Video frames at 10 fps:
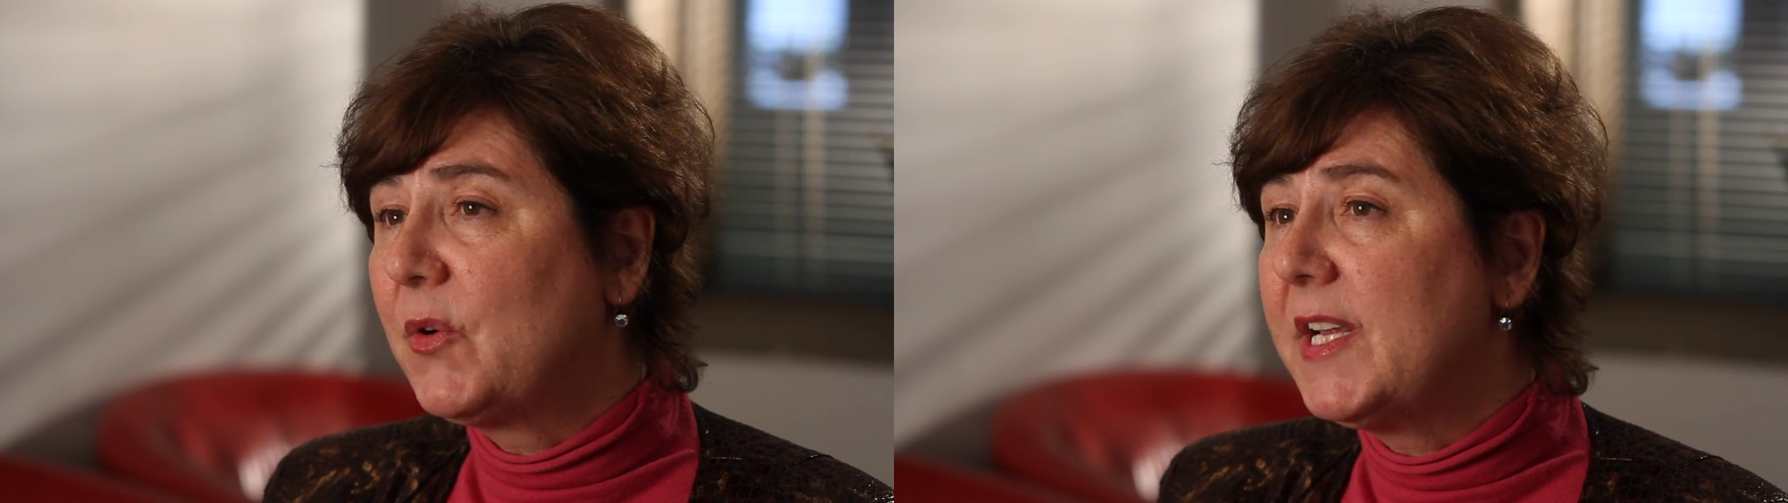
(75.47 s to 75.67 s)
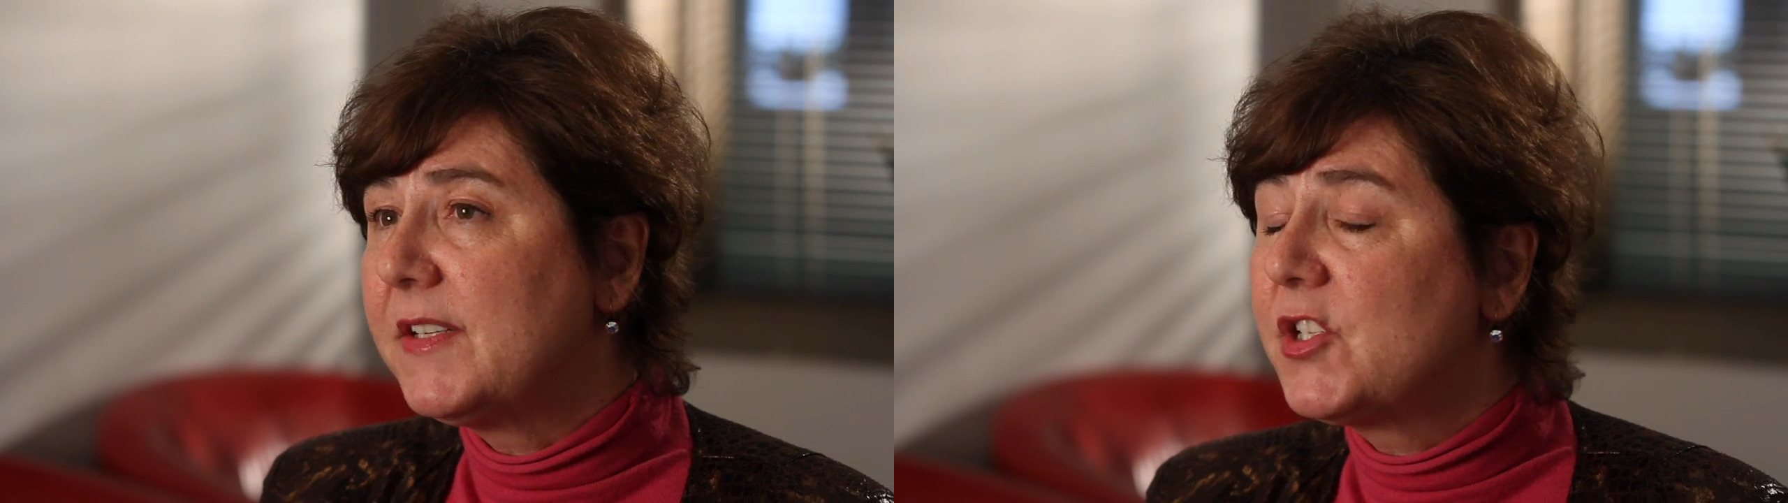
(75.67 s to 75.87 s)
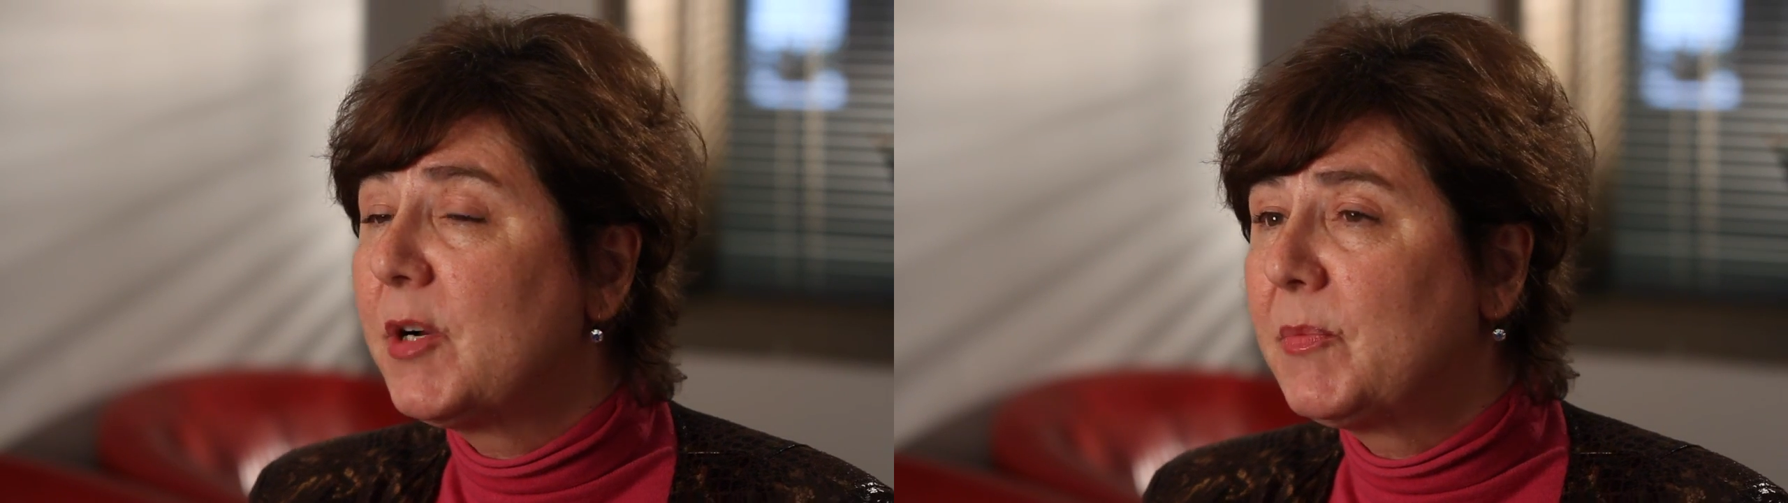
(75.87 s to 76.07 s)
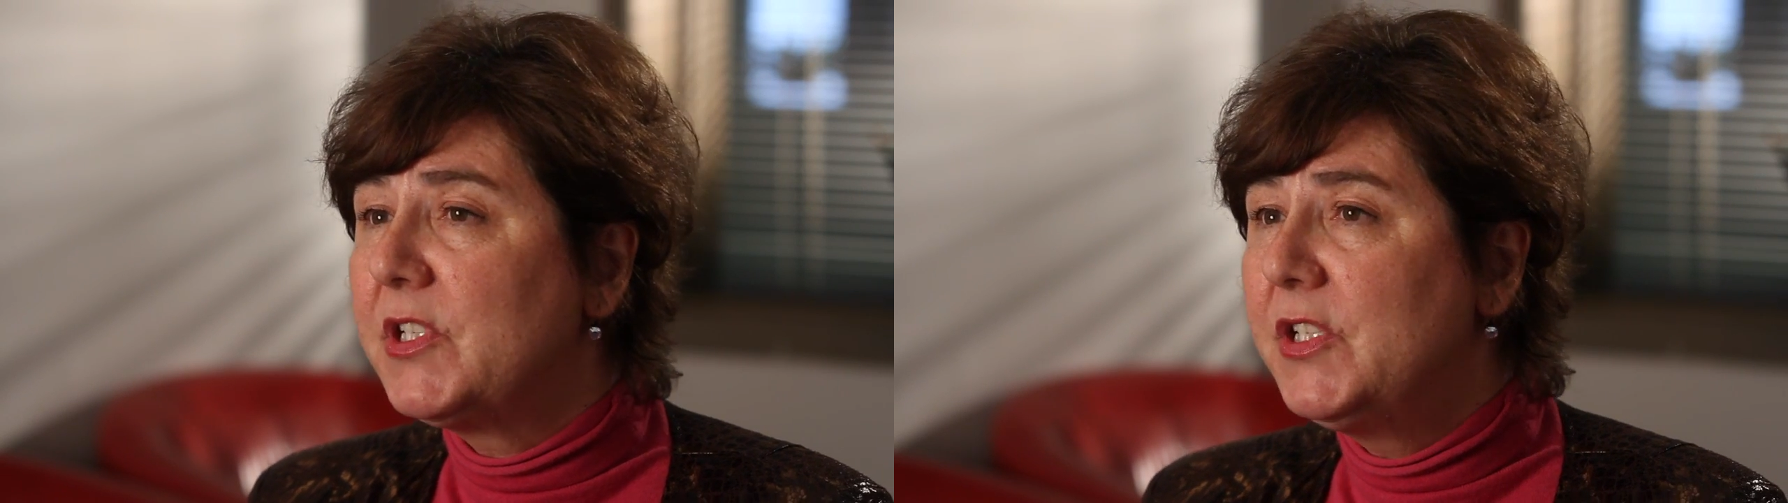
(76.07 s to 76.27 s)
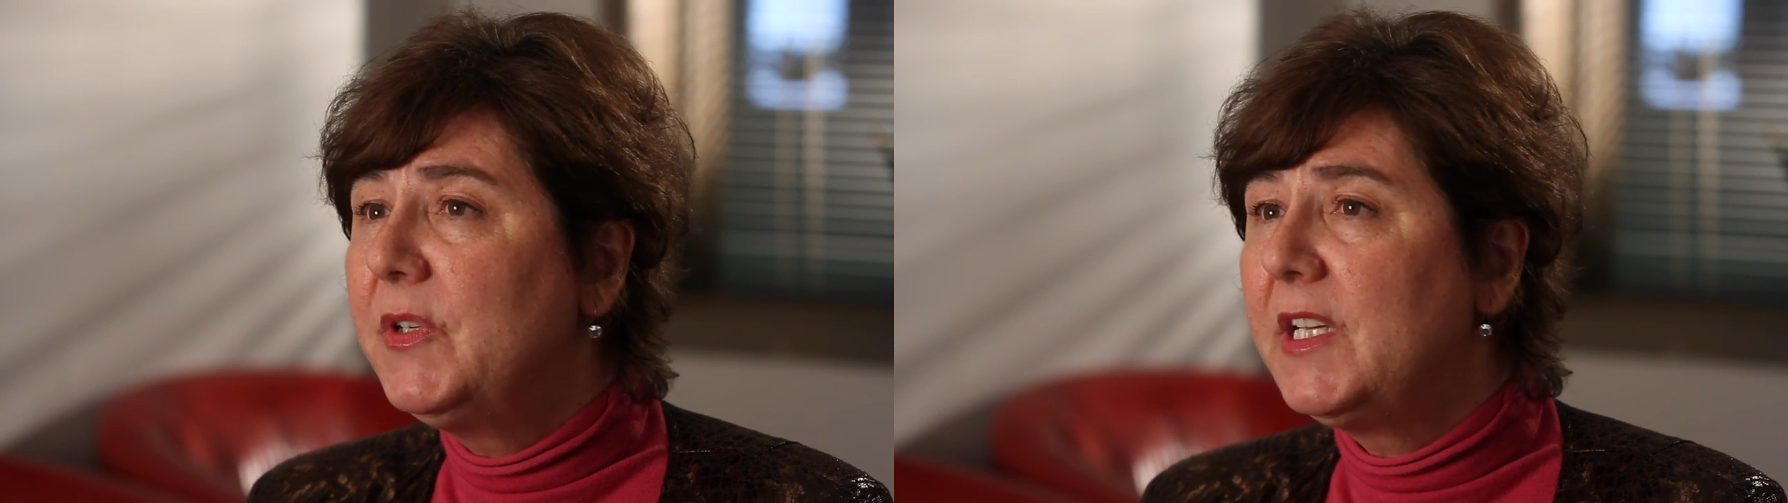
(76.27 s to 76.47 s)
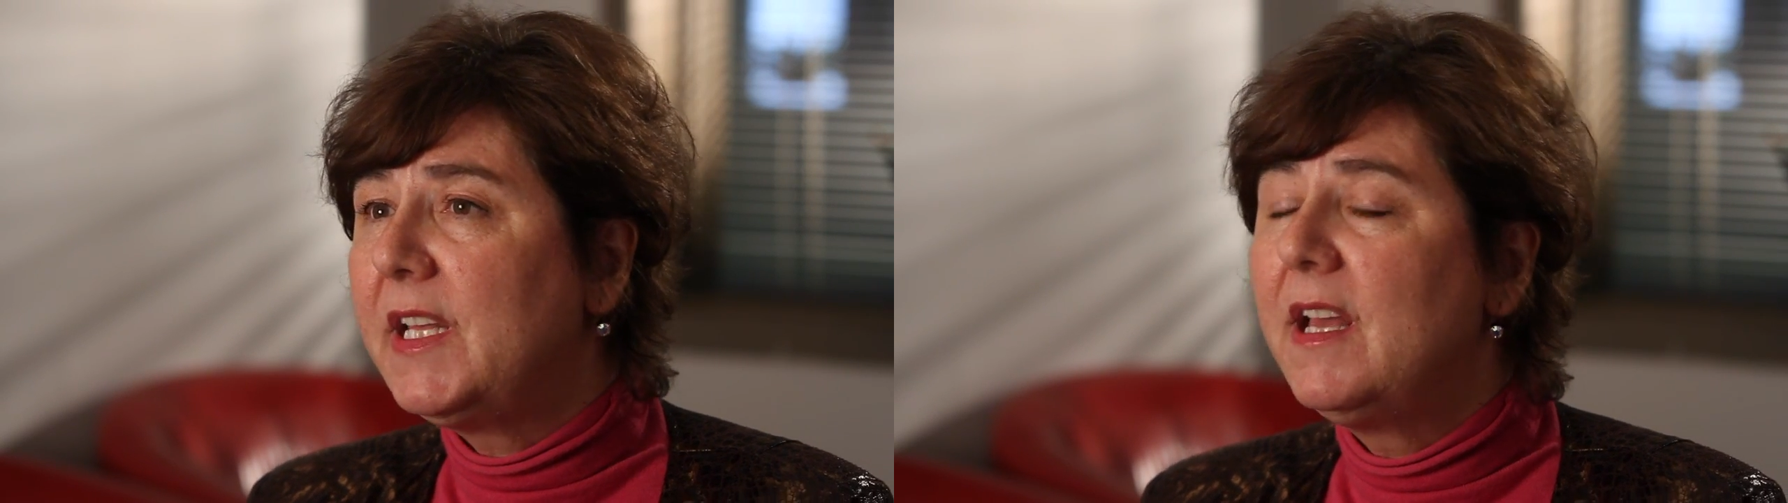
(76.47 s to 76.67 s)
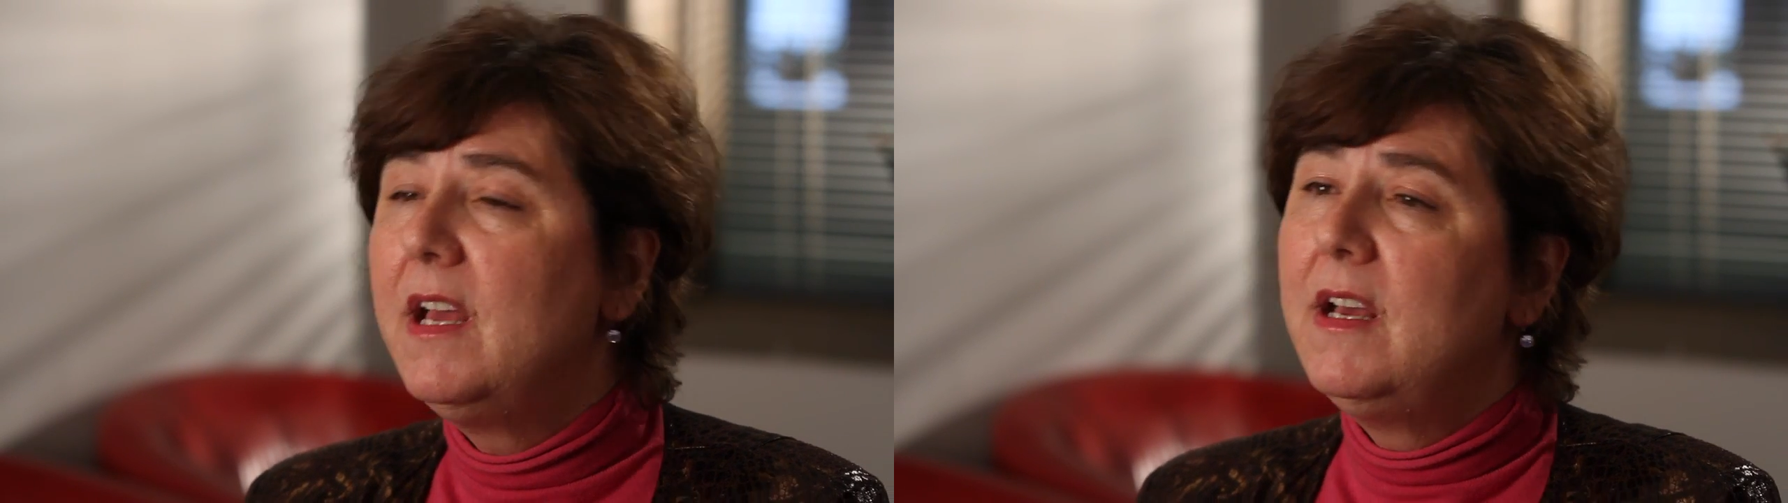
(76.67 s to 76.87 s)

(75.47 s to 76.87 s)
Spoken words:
greatest opportunity.